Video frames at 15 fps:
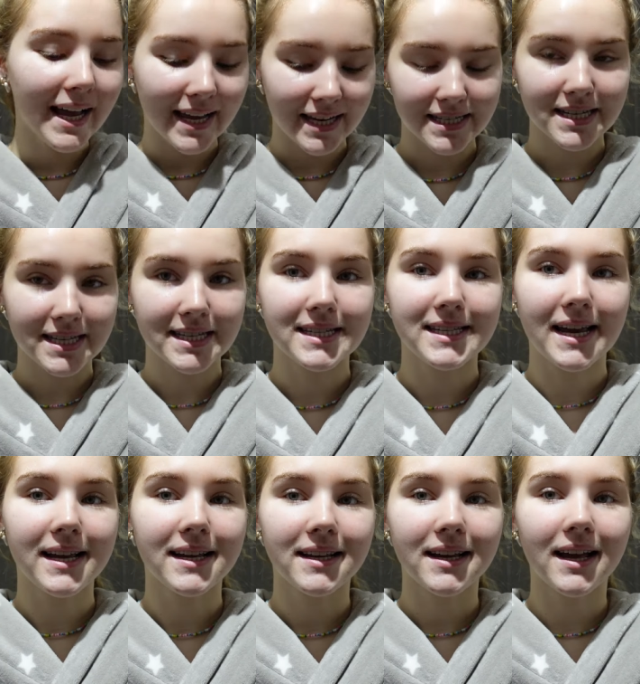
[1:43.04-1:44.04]
into the
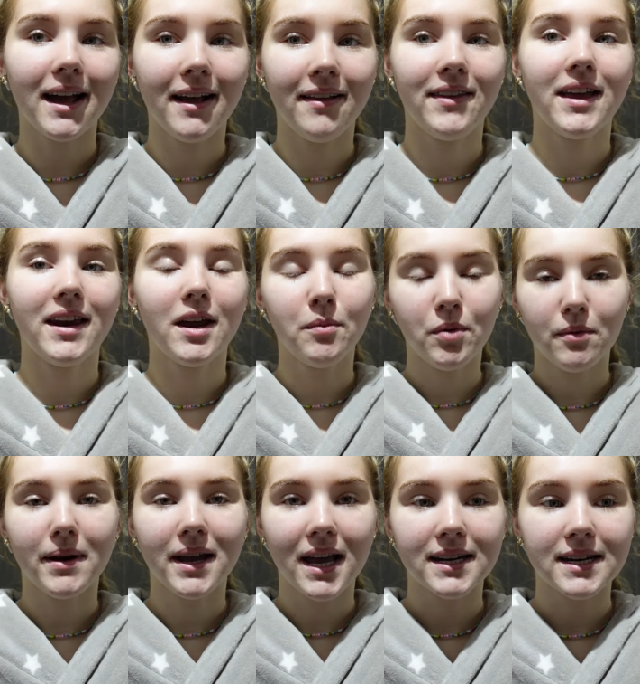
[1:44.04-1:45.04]
sink and then I put
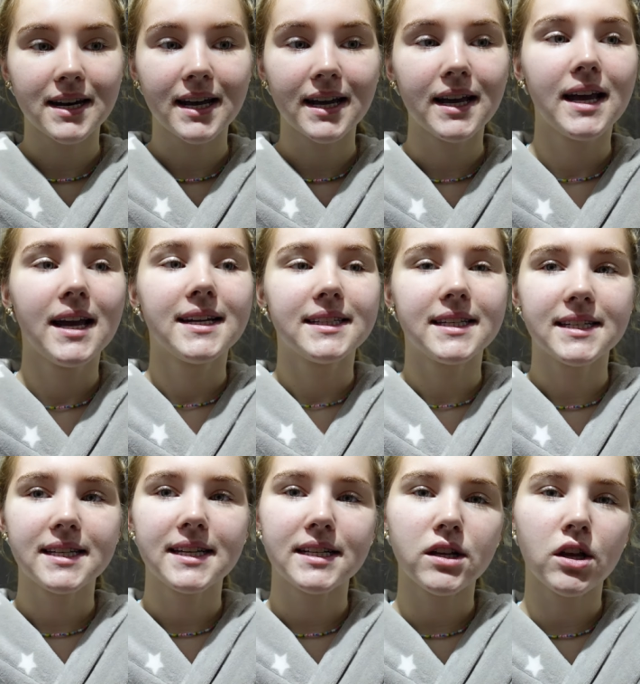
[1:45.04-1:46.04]
my head in it.
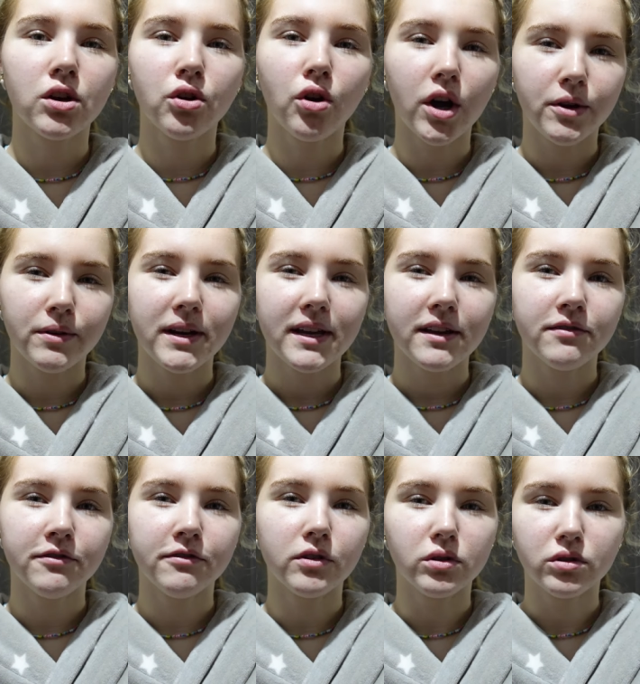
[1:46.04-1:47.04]
This is not only
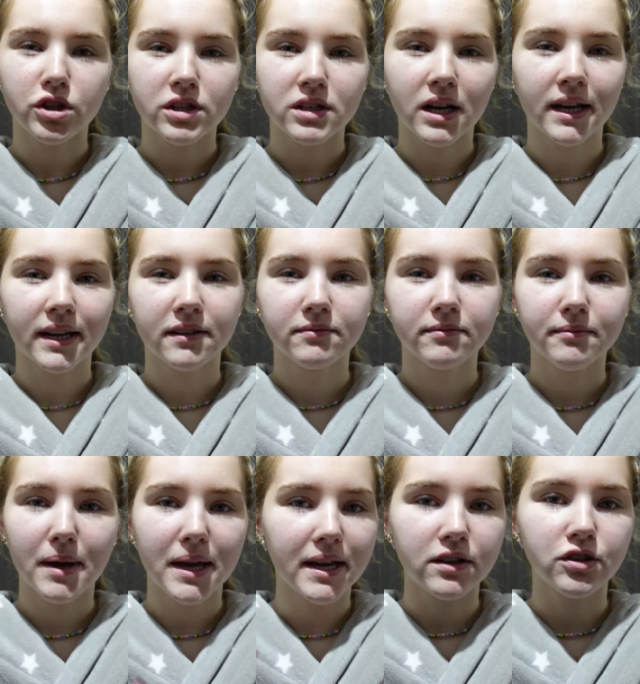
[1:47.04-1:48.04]
for just like
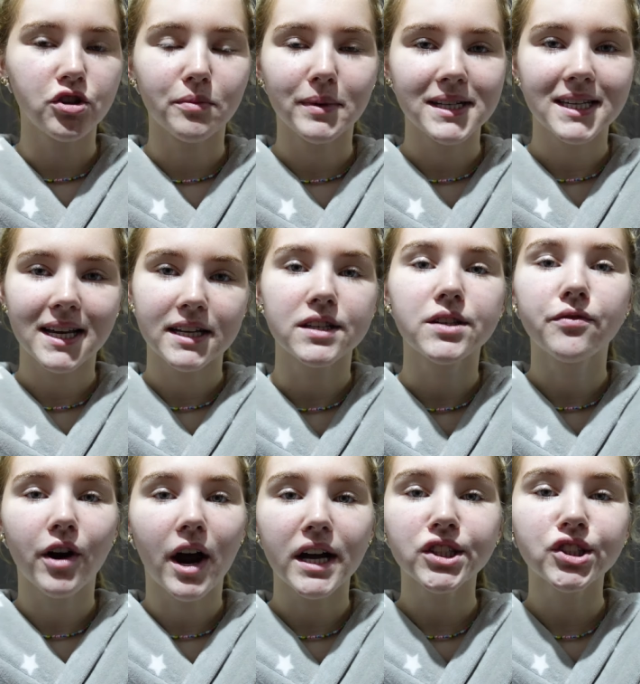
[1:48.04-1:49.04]
making sure my skin's
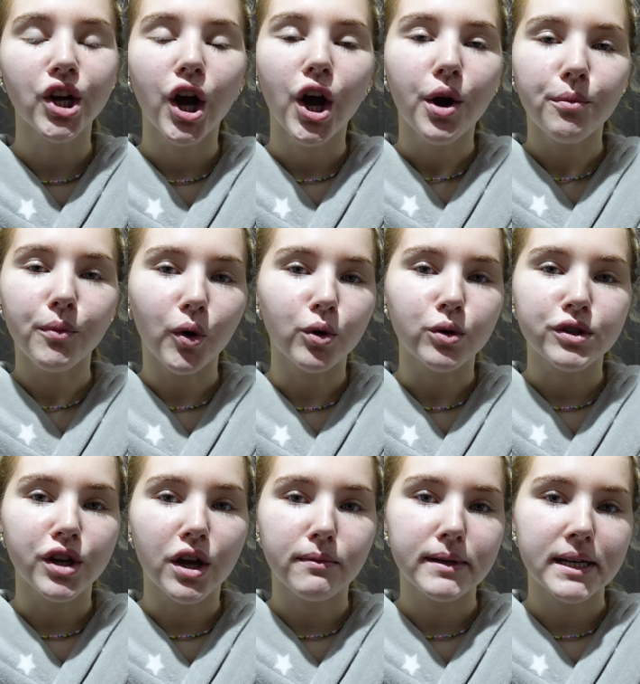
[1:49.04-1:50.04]
fresh, but
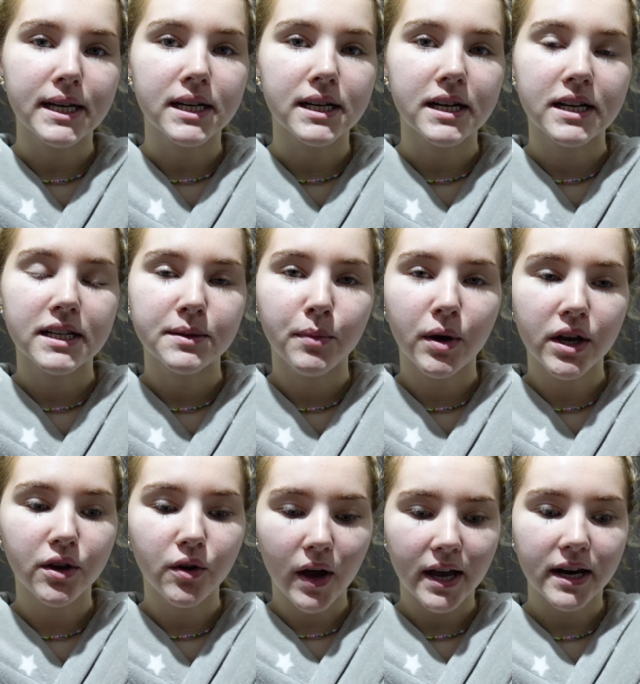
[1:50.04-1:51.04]
also because
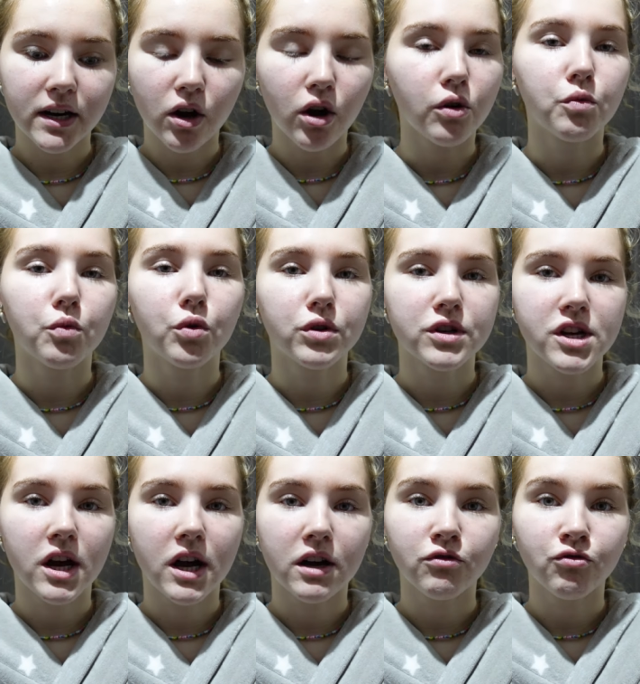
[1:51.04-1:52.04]
putting your head in cold
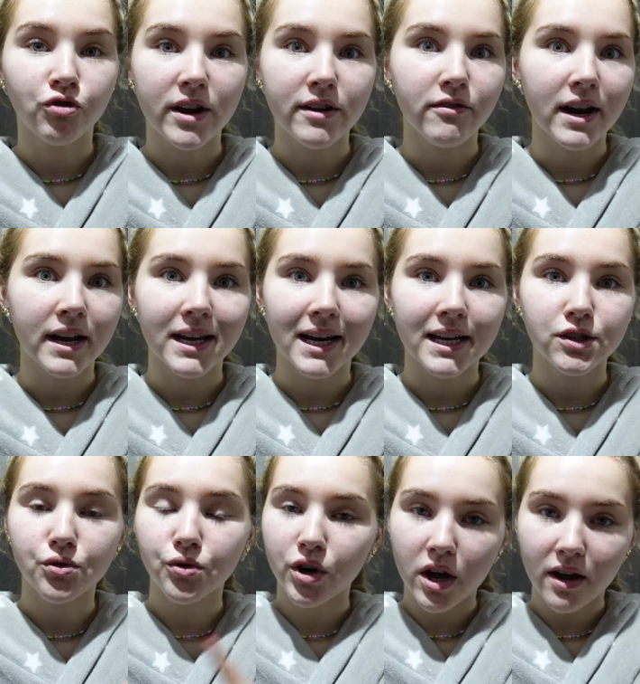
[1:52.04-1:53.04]
water
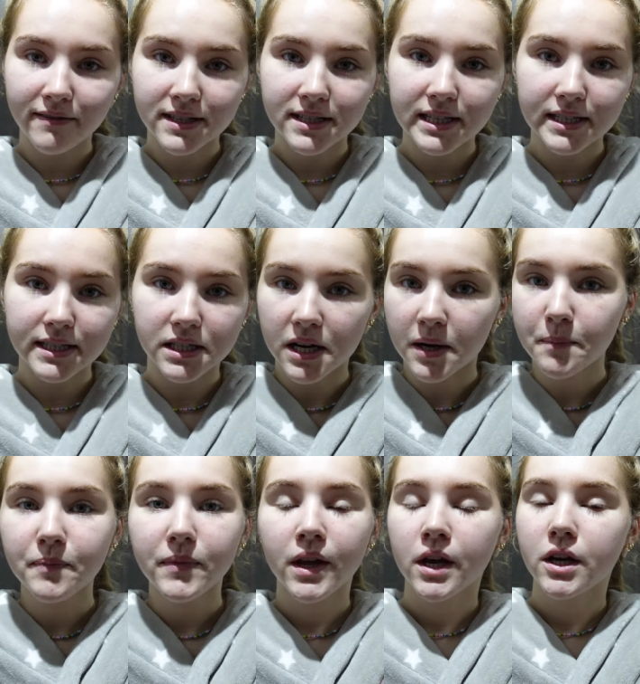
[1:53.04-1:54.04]
re-regulates your nervous
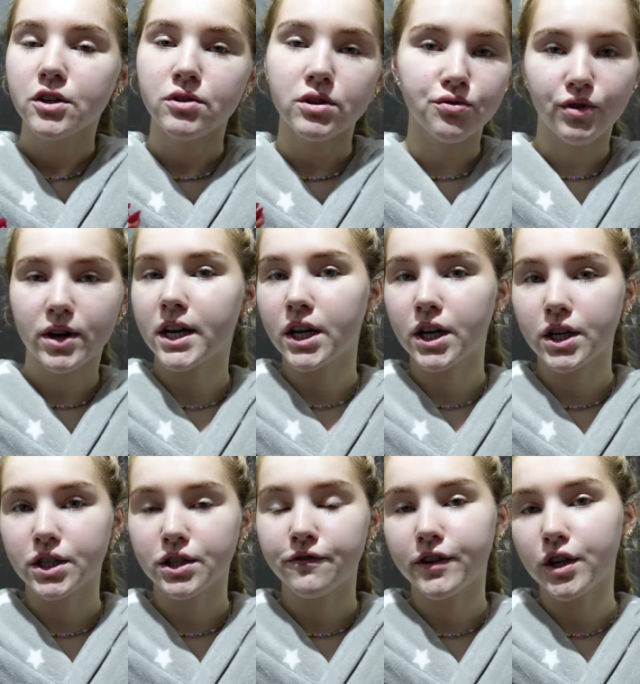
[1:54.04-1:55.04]
system. So it's really
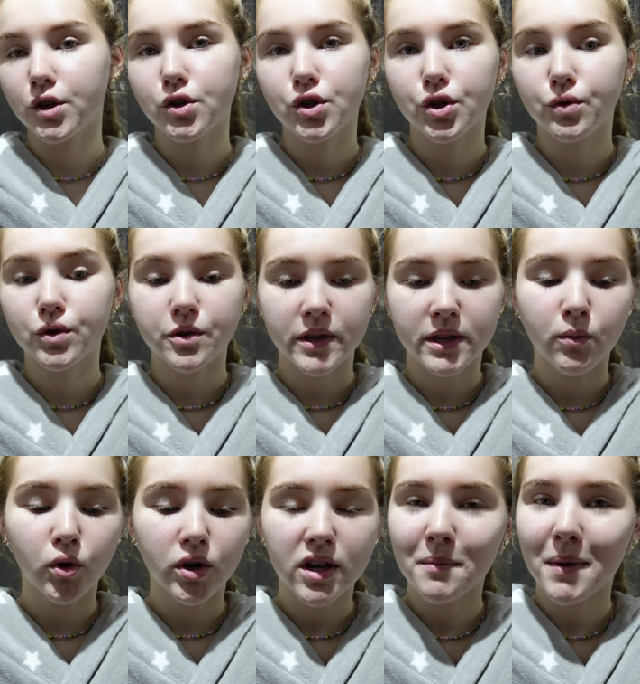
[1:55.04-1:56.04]
good for you to do in the
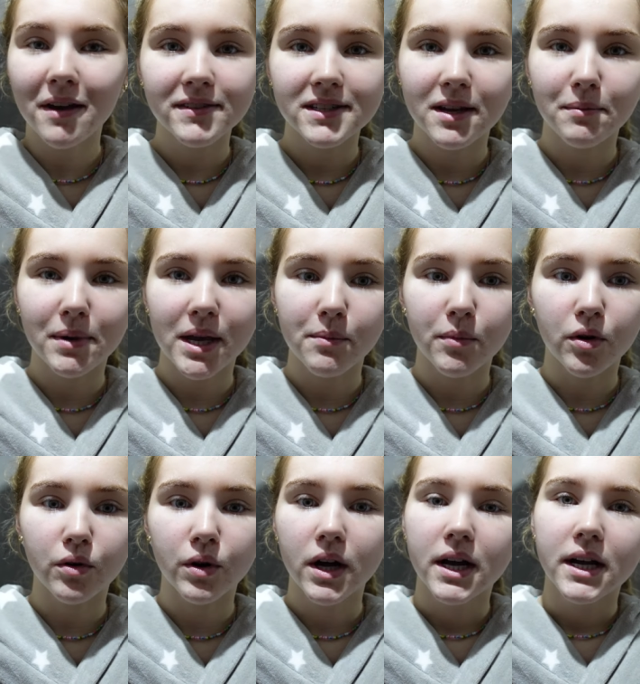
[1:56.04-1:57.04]
morning. You may have seen
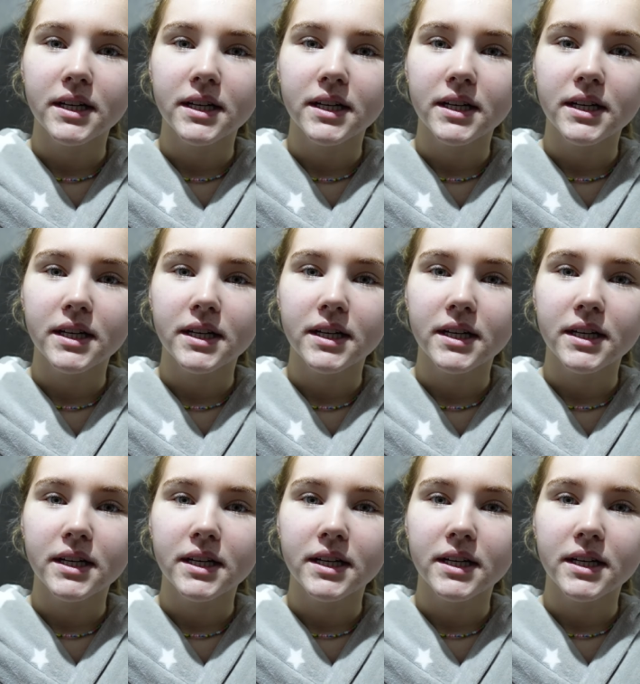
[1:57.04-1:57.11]
people